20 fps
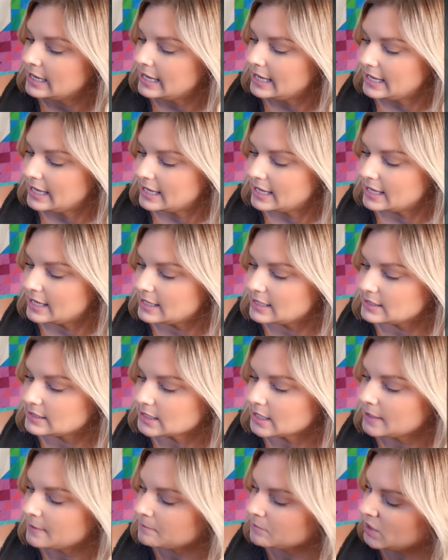And
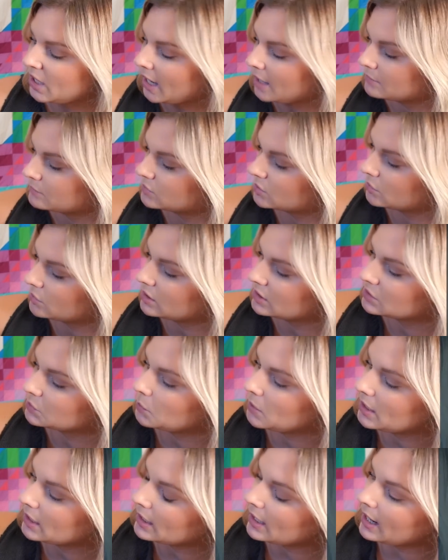yeah, so this
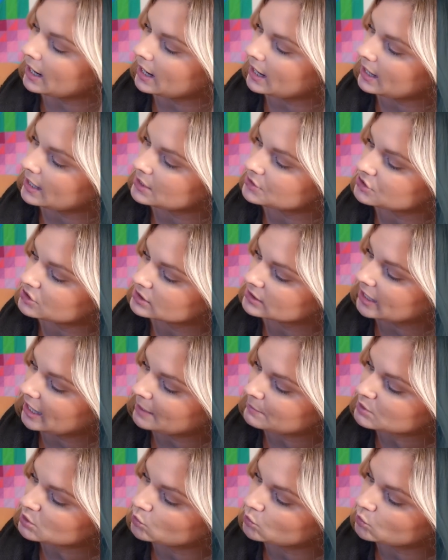week I just kept